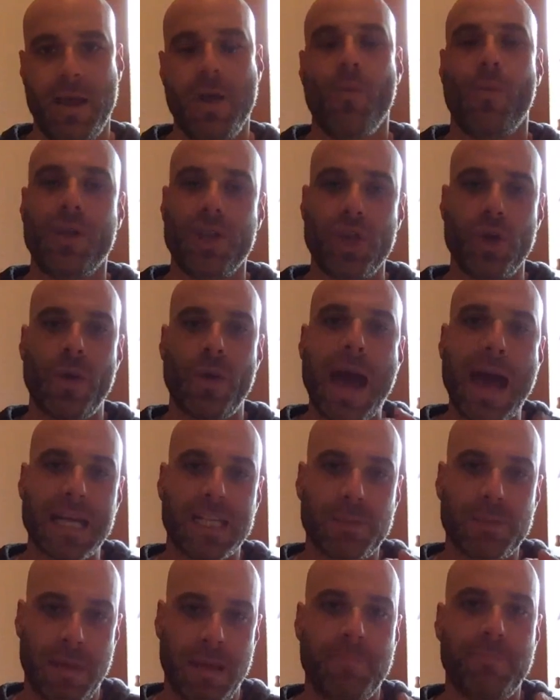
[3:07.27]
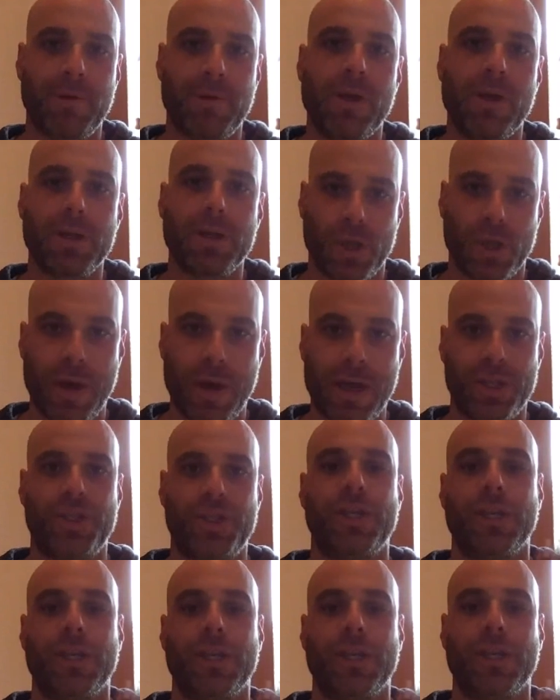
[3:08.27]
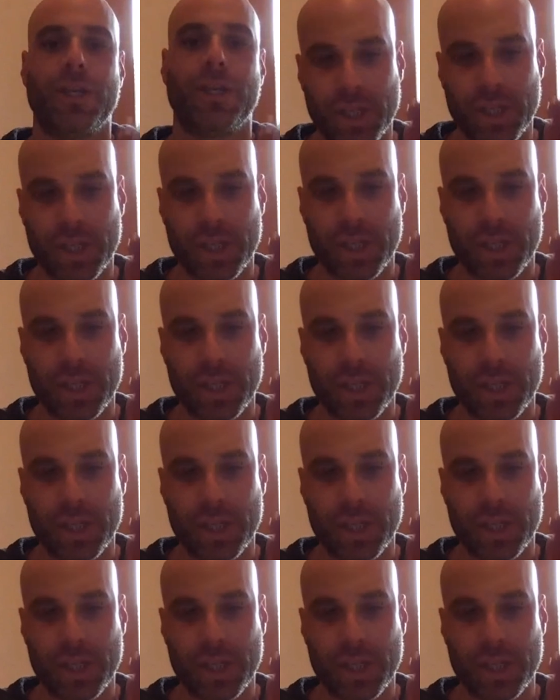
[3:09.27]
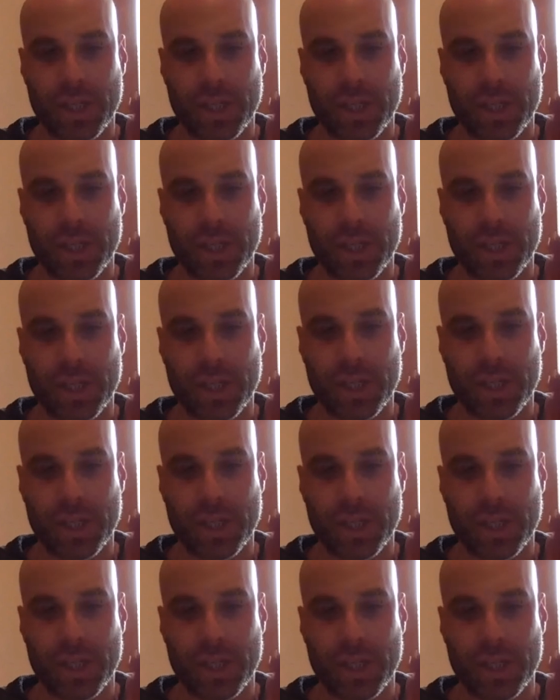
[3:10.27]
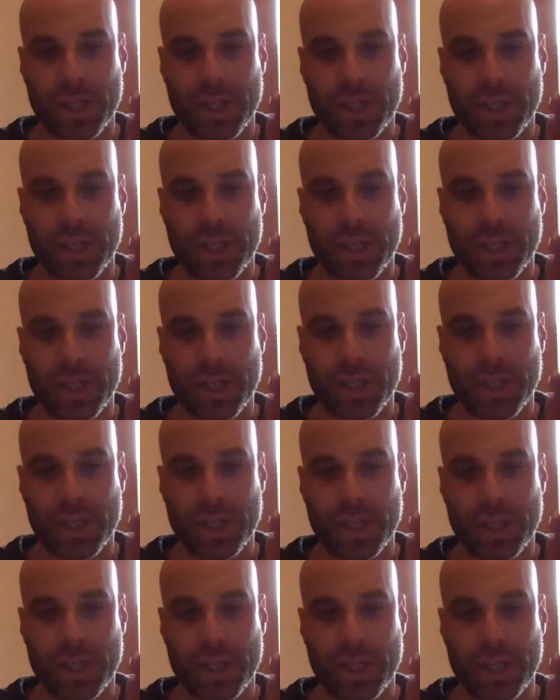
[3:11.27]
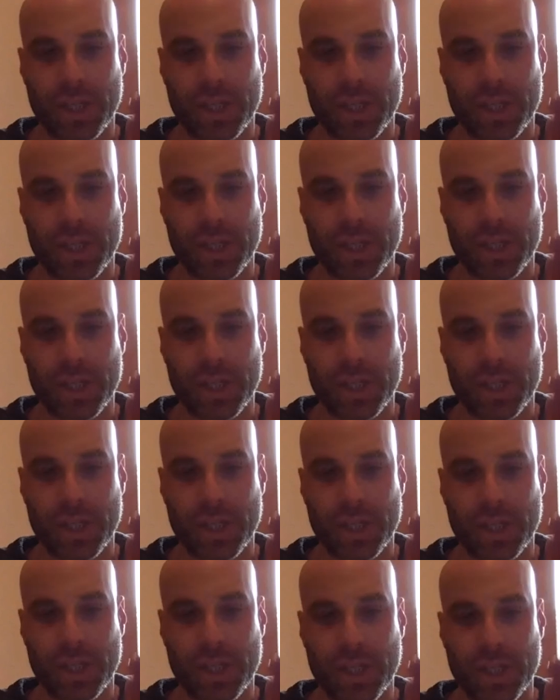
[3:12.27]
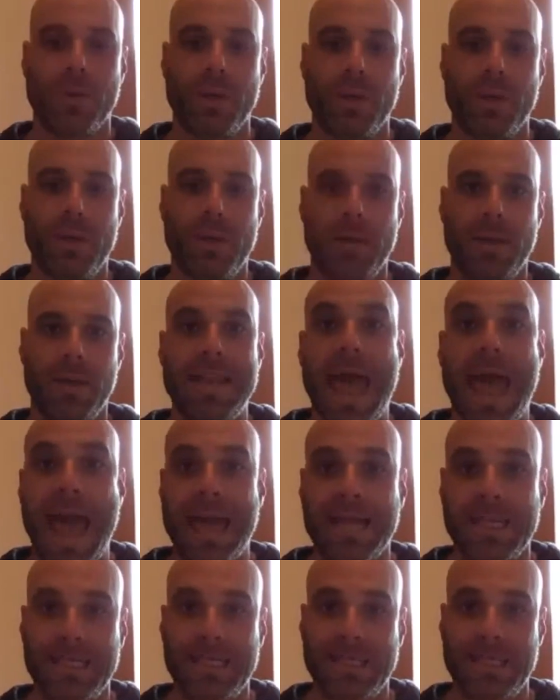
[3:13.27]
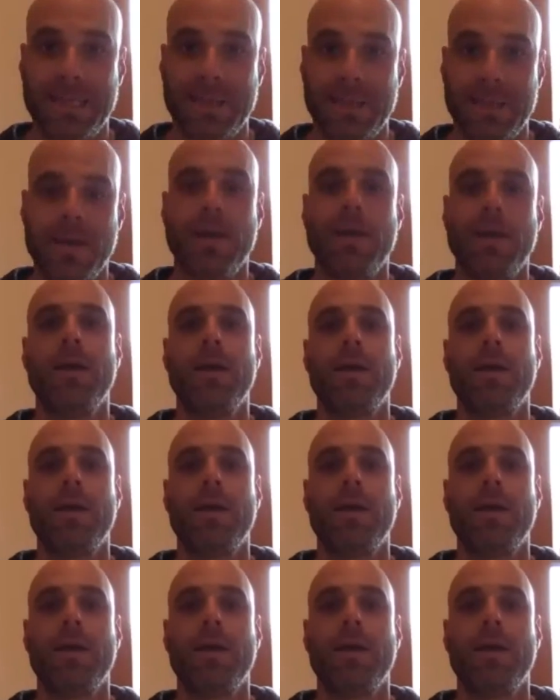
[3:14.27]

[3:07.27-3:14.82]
When you ask people those questions in 2017, it's condescending. The answer is yes, they do. Next.